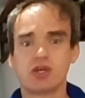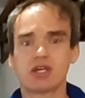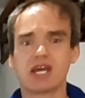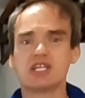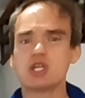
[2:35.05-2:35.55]

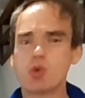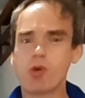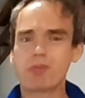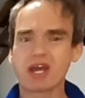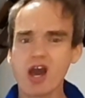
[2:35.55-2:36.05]
Okay, you will
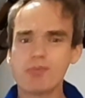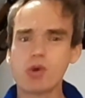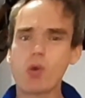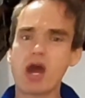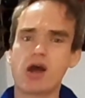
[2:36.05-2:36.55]
become
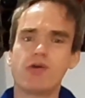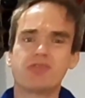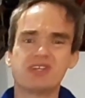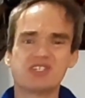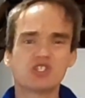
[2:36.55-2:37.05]
aware of
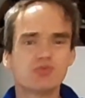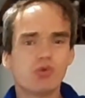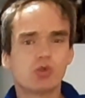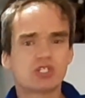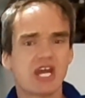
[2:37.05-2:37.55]
these
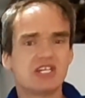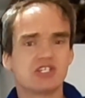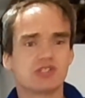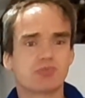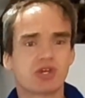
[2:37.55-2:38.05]
small
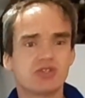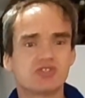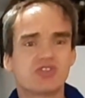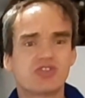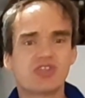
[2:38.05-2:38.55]
changes because
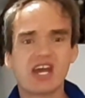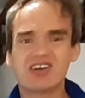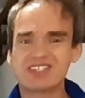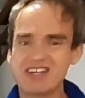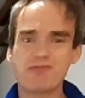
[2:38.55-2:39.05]
they
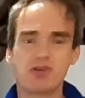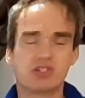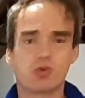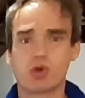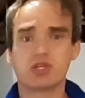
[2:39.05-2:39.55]
are different
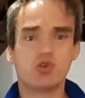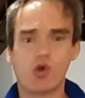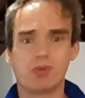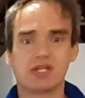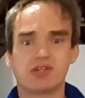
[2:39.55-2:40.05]
to what you
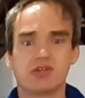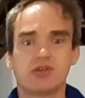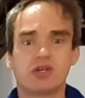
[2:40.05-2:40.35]
normally do.